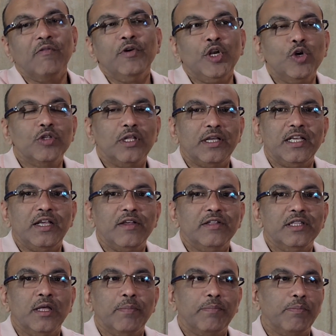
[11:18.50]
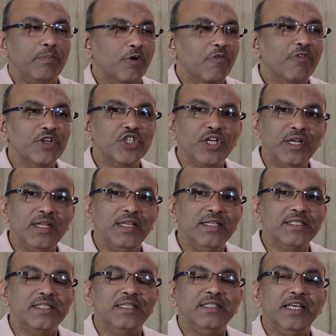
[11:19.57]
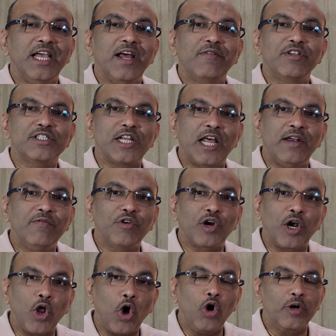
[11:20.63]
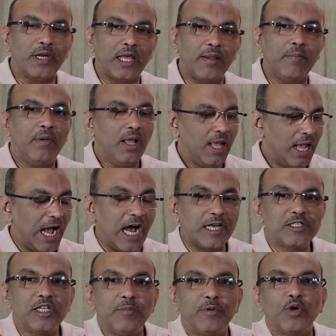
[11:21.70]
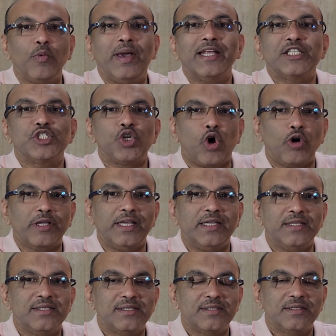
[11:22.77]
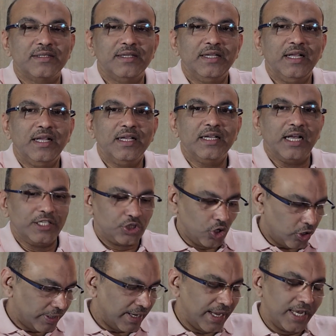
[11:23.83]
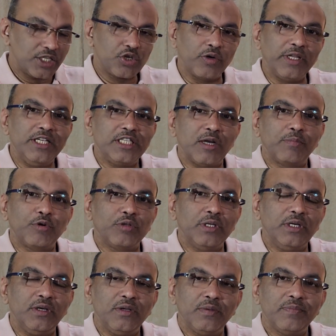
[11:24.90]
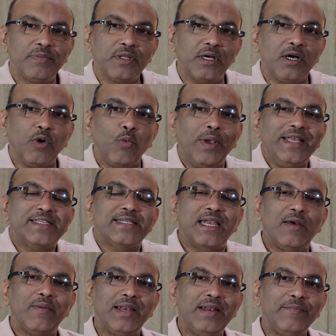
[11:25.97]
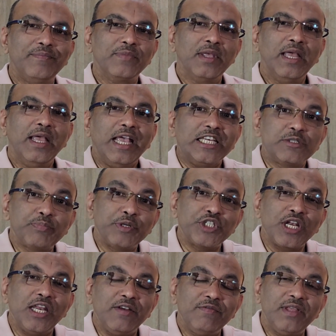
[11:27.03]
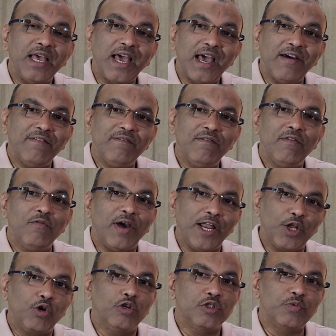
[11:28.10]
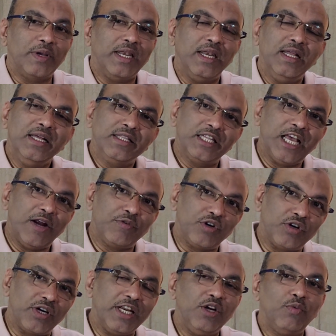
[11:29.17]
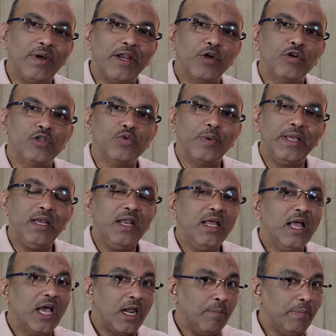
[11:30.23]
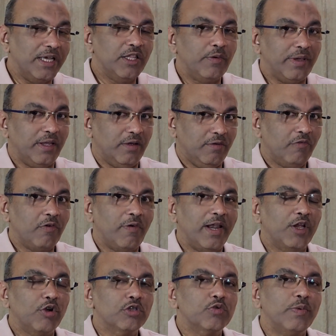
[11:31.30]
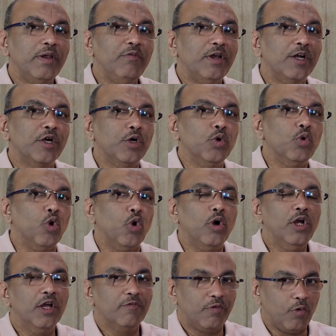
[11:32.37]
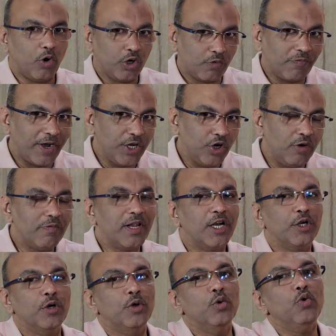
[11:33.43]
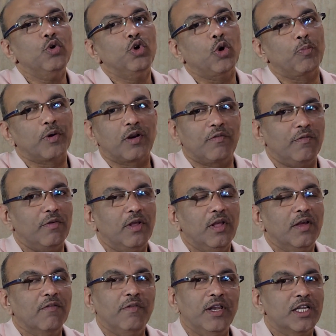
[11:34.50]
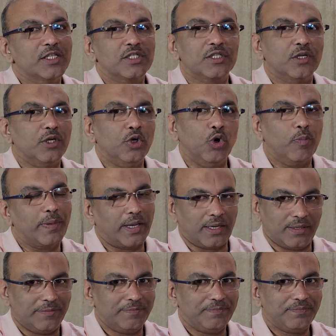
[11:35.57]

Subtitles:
We know the profession is, they have to stand for a long time. Ask them to wear stockings. A stocking has to reach up to the waist level, especially if they have varicose vein. They have to treat varicose vein. And by the way, for varicose vein, we have to do, if you want to find out, we have to do Doppler, venous Doppler.